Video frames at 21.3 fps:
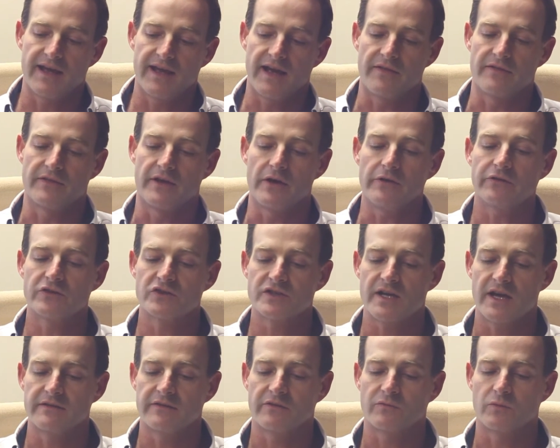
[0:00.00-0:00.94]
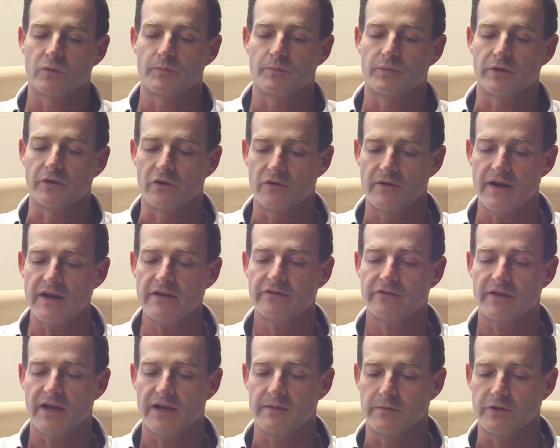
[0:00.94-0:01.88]
and those changes will
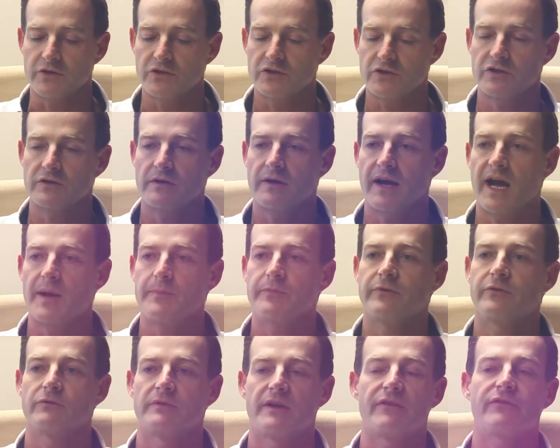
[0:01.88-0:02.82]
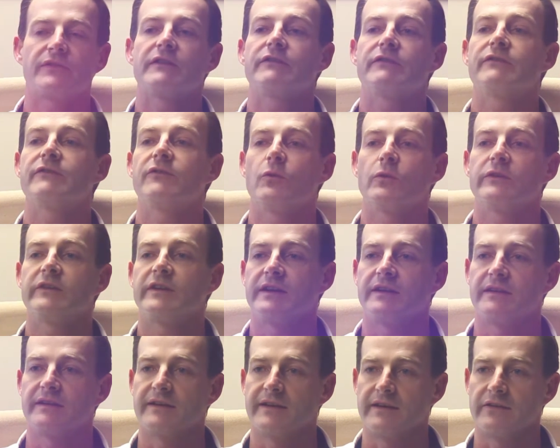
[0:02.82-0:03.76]
progress and mature up to roughly
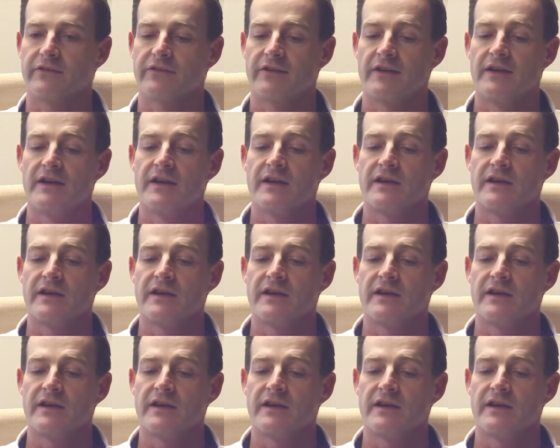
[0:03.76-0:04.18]
14 days.